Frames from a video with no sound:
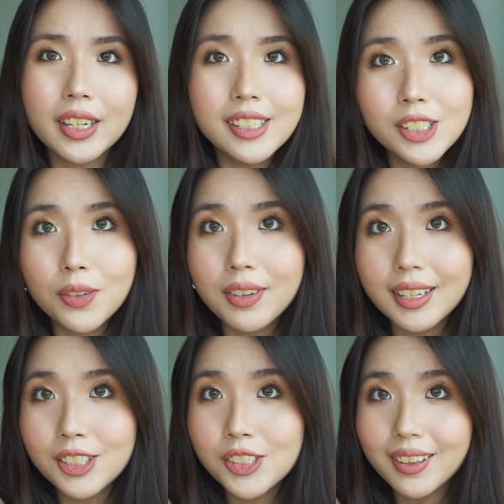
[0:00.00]
here's the
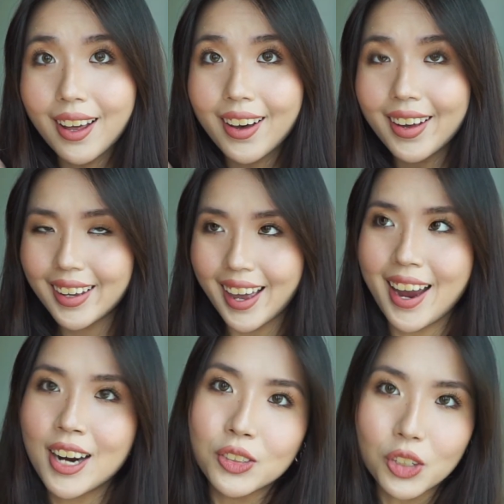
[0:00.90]
finished look.
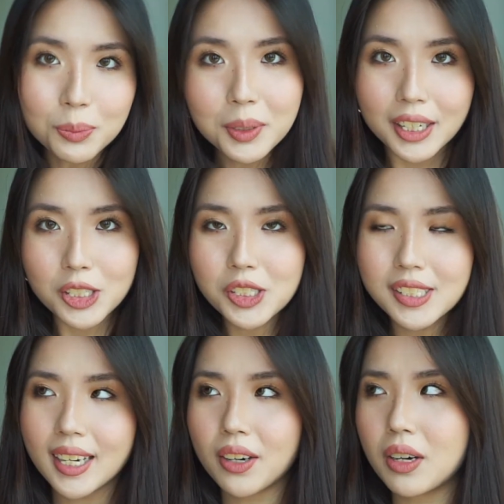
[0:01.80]
Normally it should
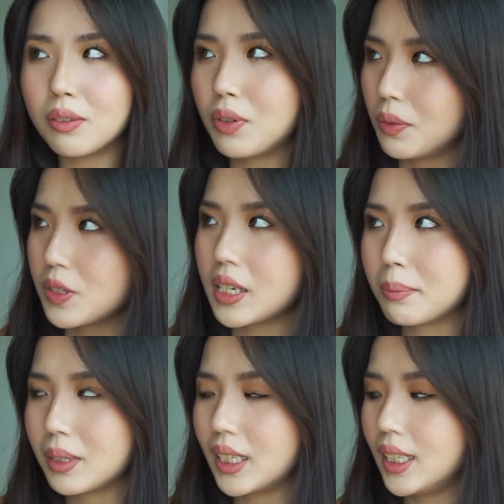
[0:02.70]
take around 15
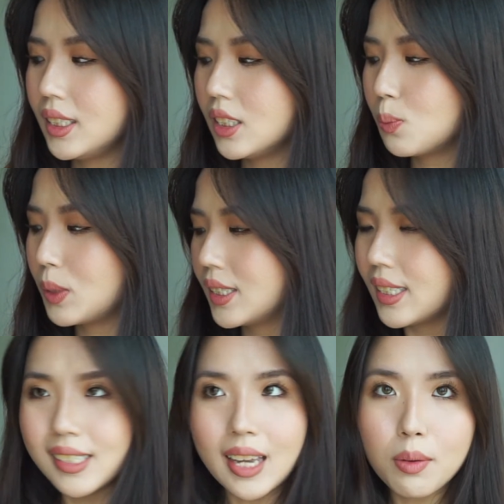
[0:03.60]
minutes, but
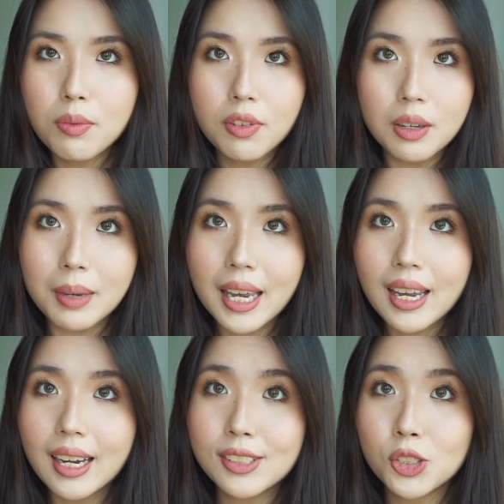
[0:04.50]
since I'm
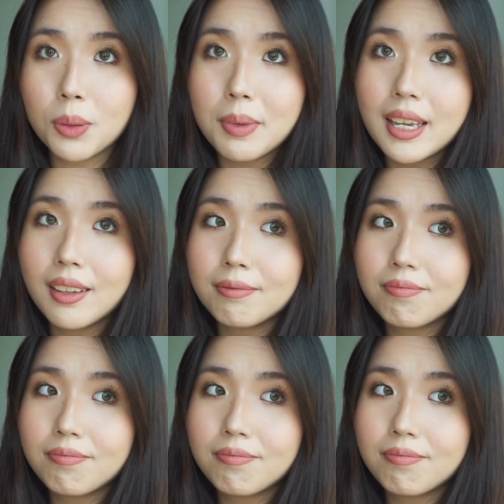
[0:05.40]
filming, it took me